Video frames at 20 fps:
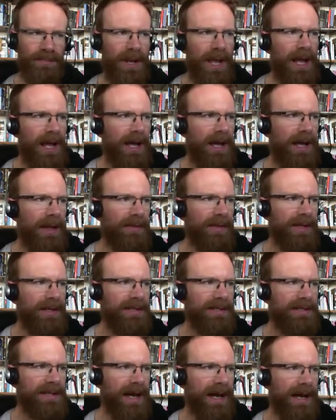they
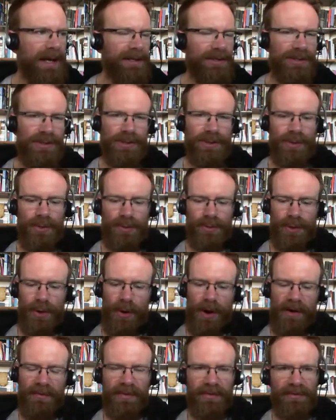decide to go off and
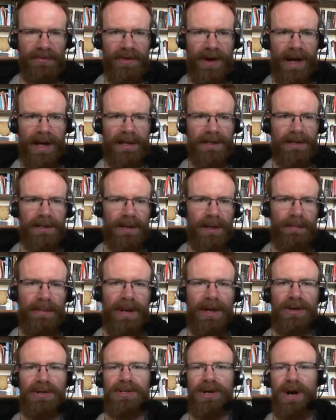find a, a bigger
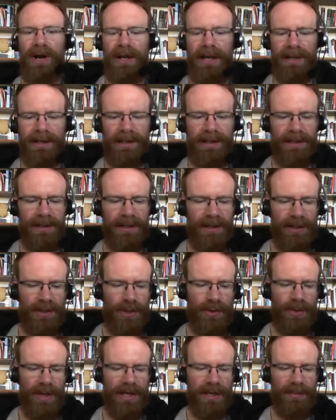target, a, a new
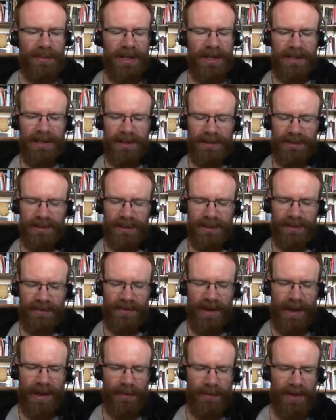enemy to, to, to, fight
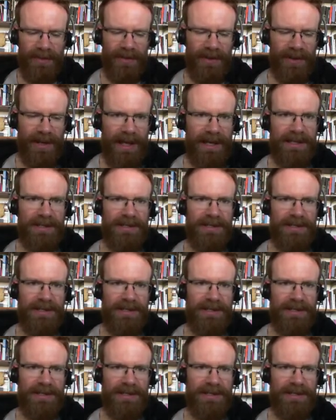with, and that is